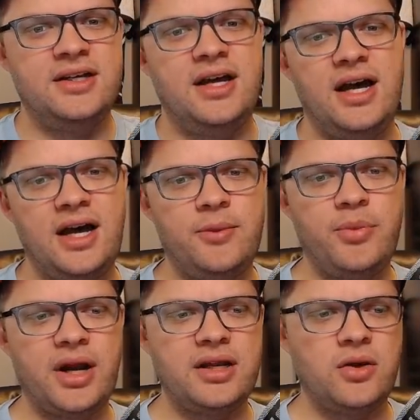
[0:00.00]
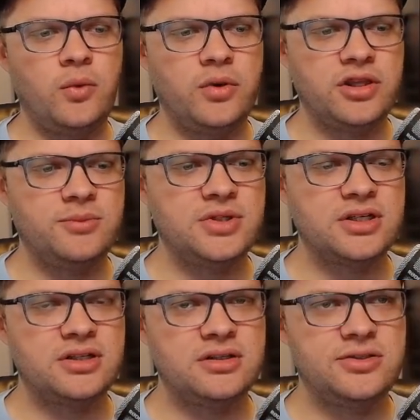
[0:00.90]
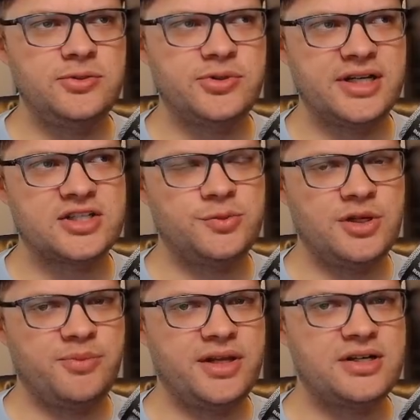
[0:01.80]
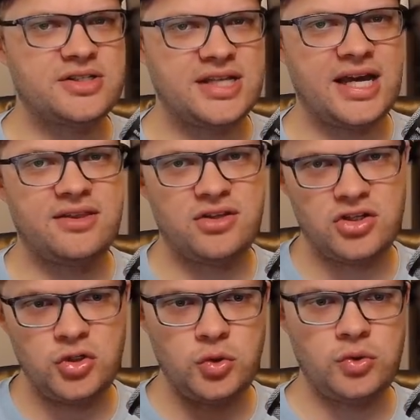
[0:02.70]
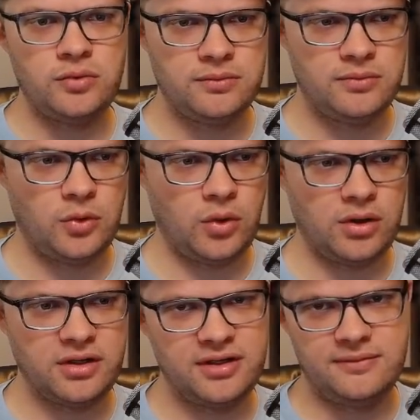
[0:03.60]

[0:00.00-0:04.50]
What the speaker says: But I don't want them to protect so many players that the new org